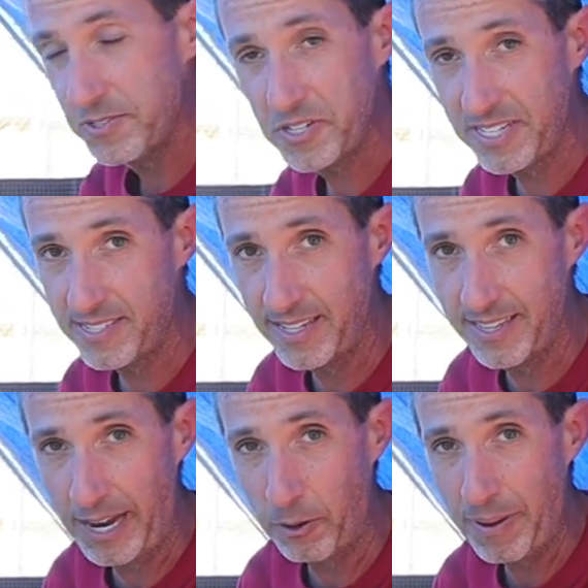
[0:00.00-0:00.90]
As you can
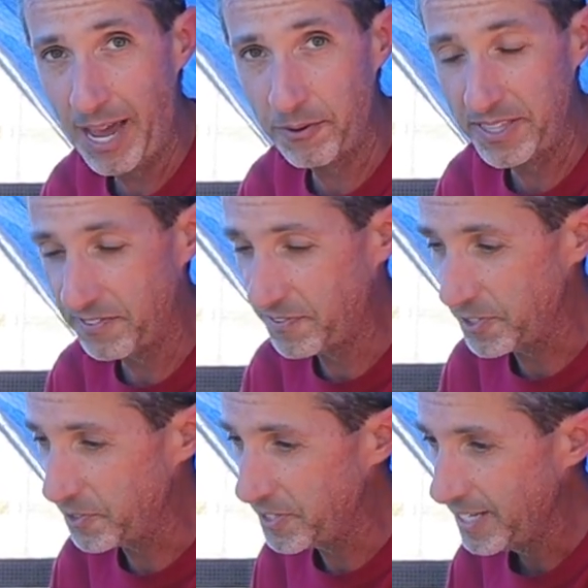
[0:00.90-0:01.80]
see, they are pounding the
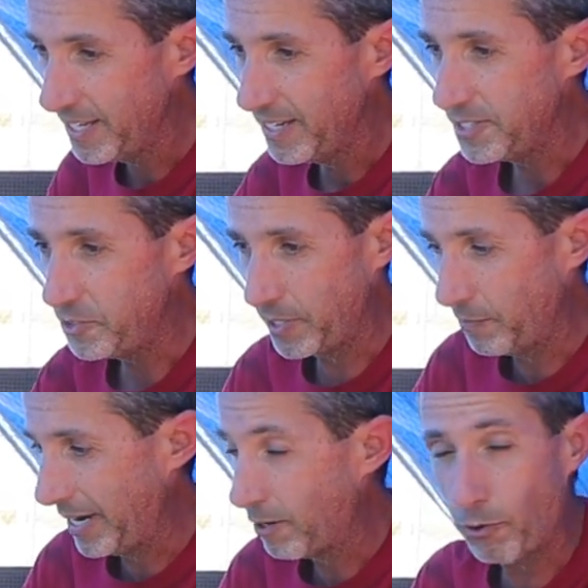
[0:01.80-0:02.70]
food,
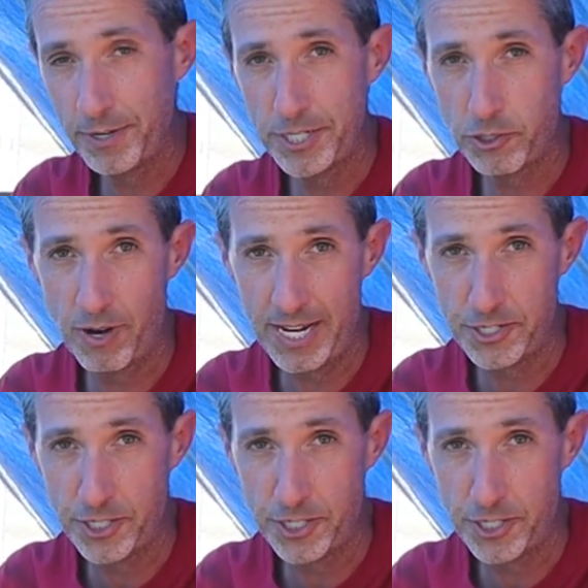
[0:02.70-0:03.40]
doing what Cornish cross